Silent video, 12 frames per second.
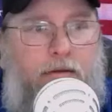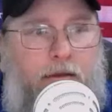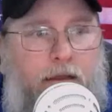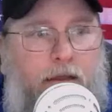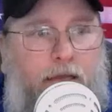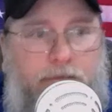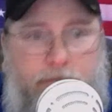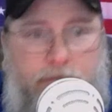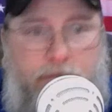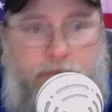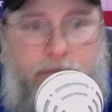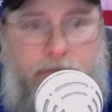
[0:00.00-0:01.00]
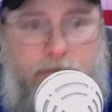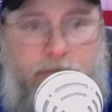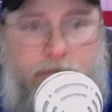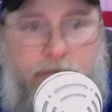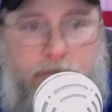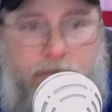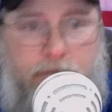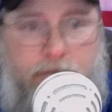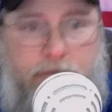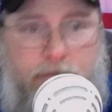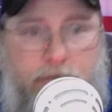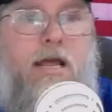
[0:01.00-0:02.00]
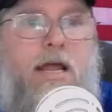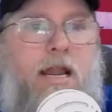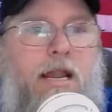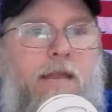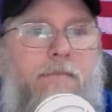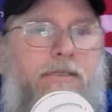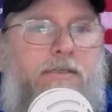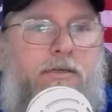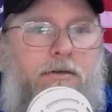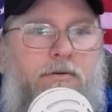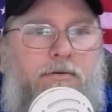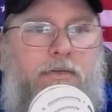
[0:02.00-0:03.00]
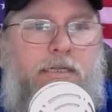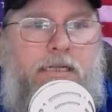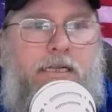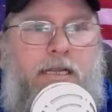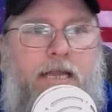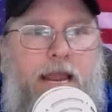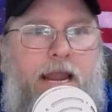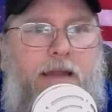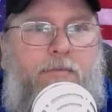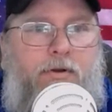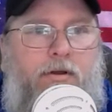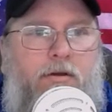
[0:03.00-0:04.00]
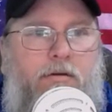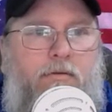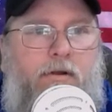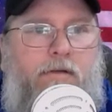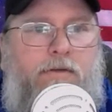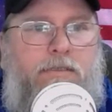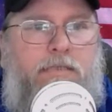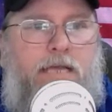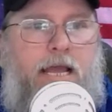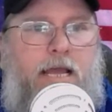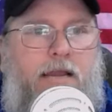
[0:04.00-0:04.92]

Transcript: I still don't have them. So, let me turn on the camera, wherever it's at.